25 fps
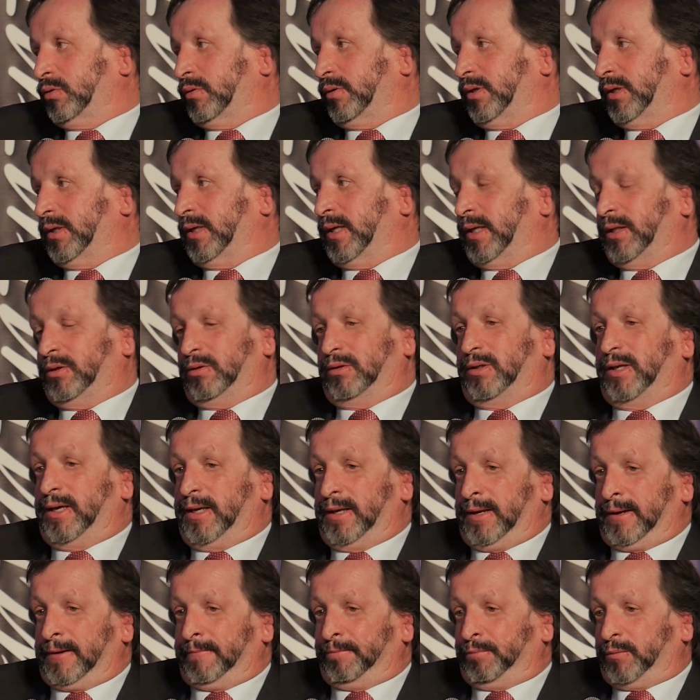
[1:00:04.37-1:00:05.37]
So I think at the end of
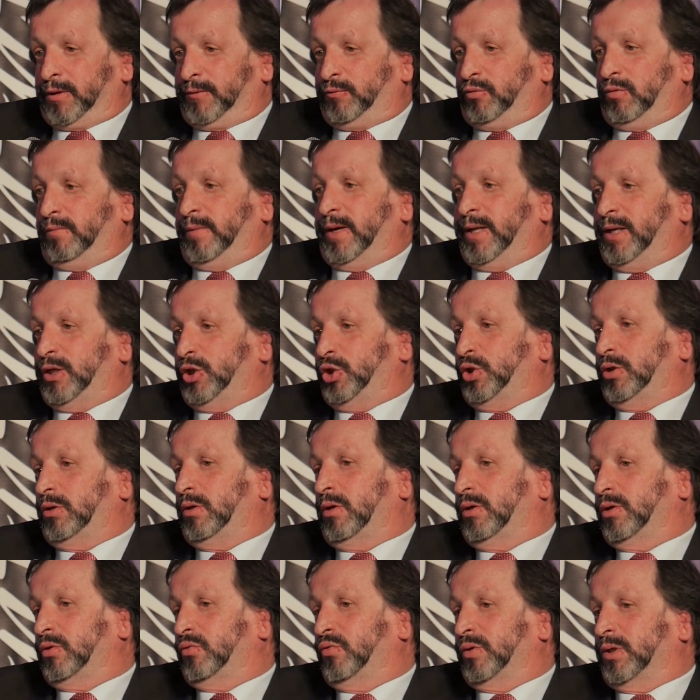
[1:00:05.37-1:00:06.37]
the day, if you're managing
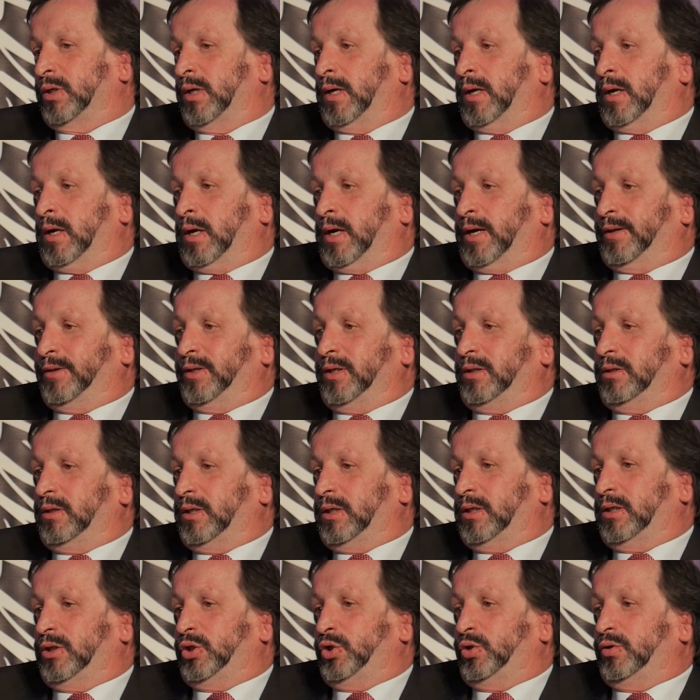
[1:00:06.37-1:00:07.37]
those risks, I think
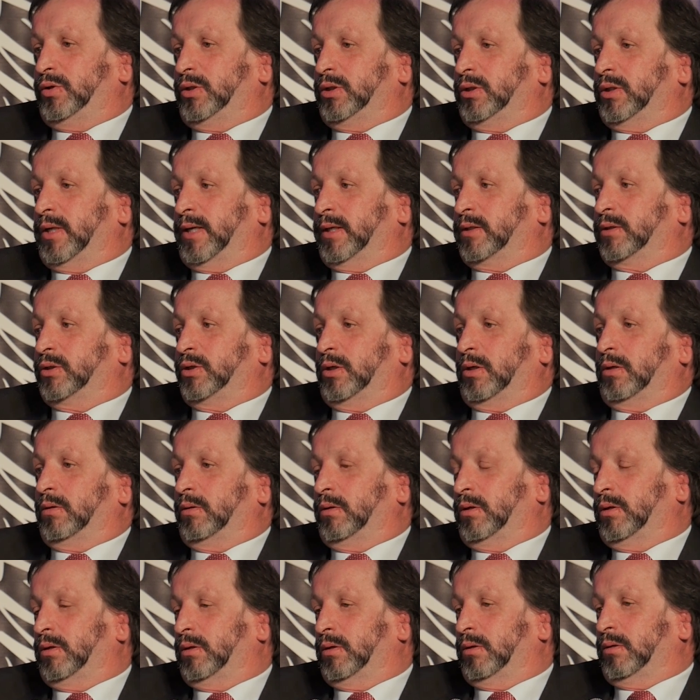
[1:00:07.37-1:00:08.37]
the issue is like
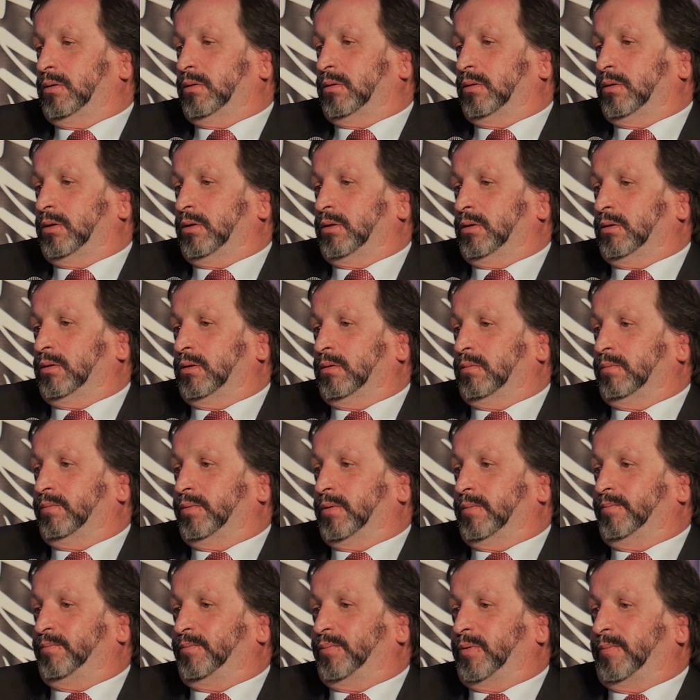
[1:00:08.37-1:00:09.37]
the
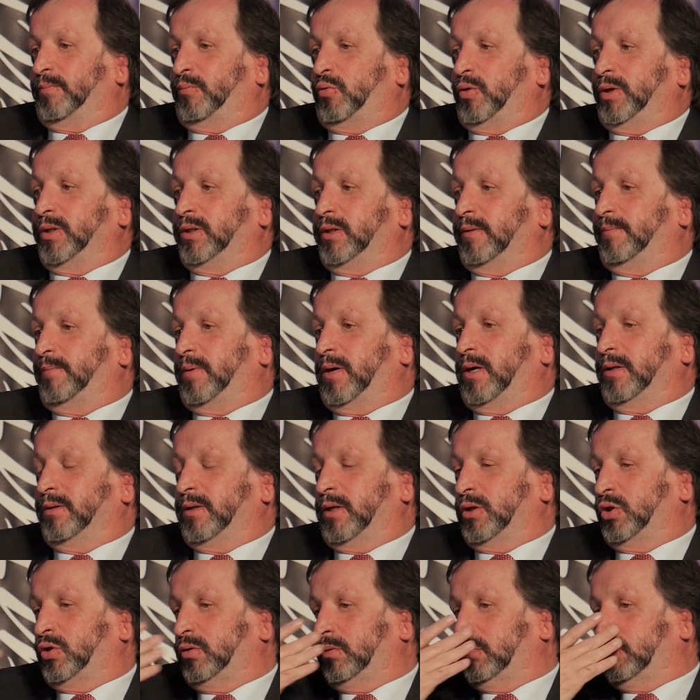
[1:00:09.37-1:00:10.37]
point about
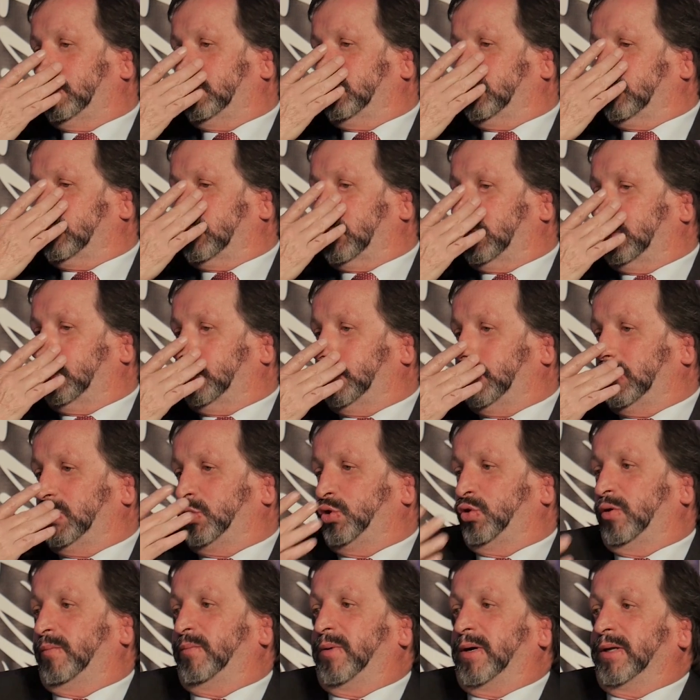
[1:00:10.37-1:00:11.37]
that you
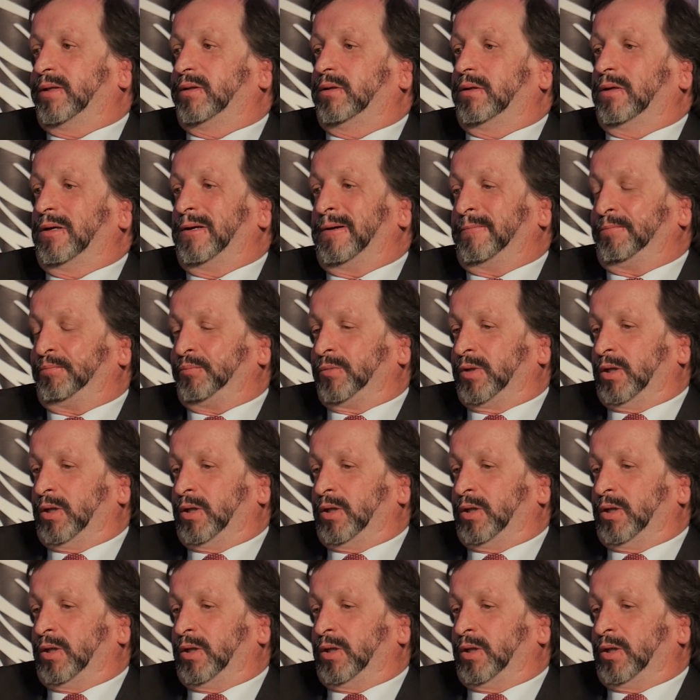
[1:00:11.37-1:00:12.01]
alluded to about the